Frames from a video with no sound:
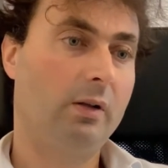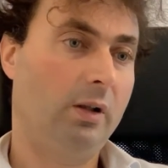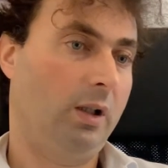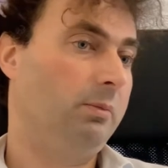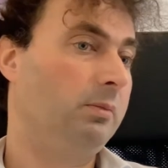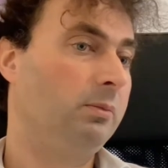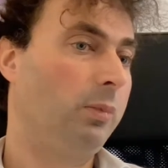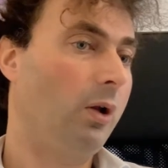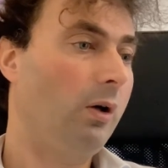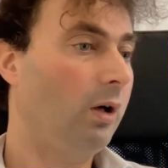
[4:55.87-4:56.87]

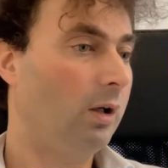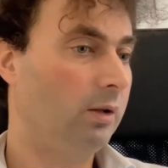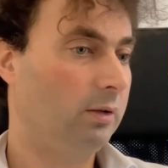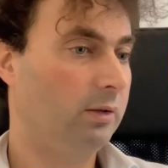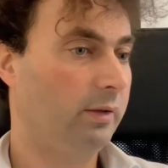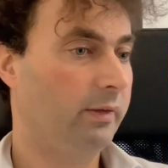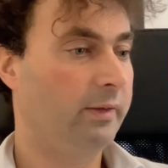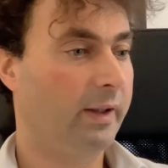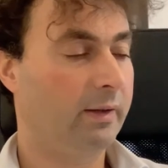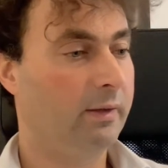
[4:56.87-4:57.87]
Bloch
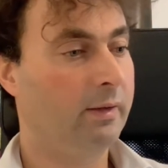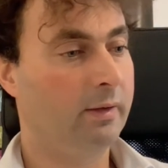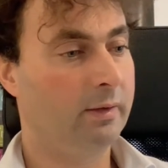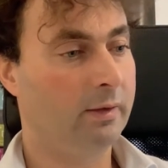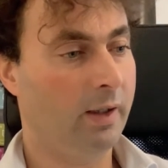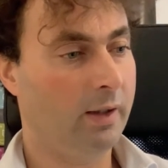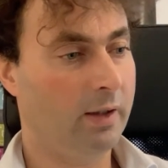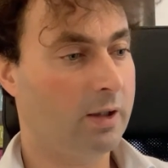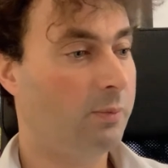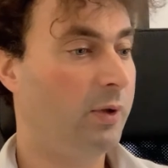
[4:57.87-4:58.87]
then in
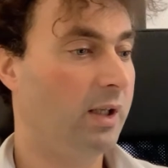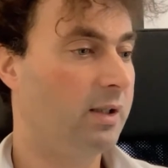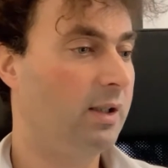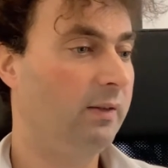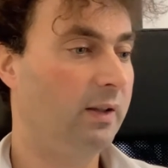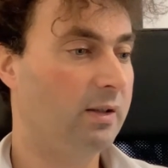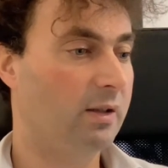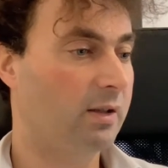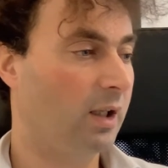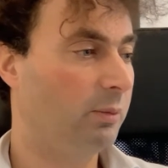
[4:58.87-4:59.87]
his PhD
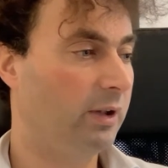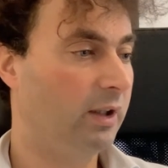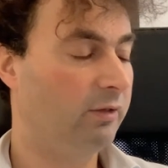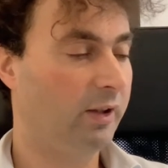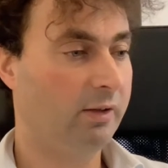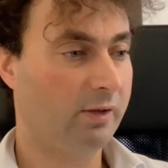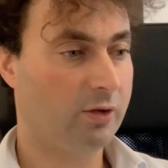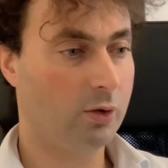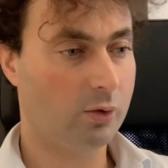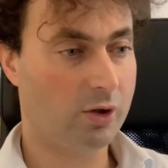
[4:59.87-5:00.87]
thesis, I believe,
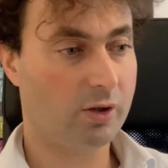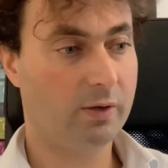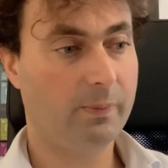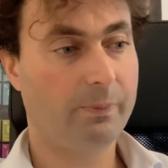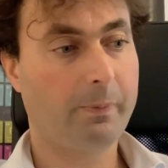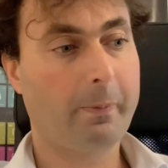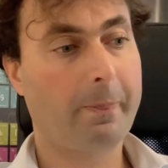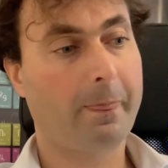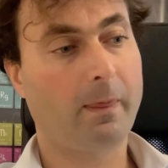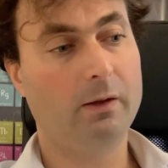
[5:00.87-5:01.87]
introduced
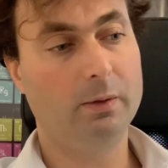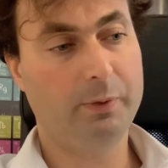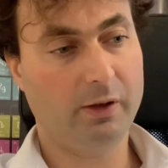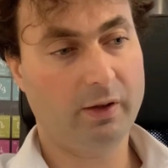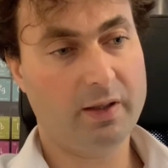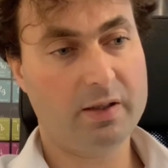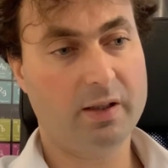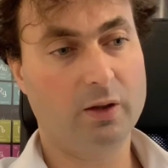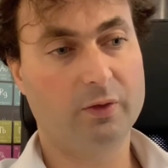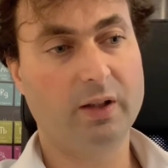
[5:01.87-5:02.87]
the
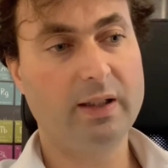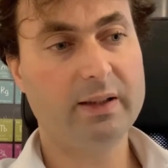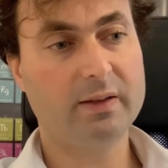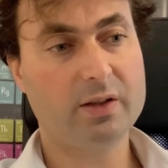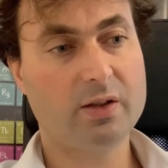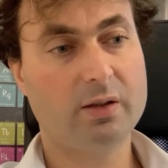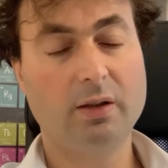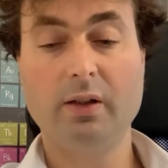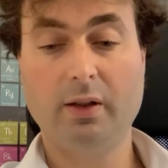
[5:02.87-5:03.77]
periodicity of the lattice,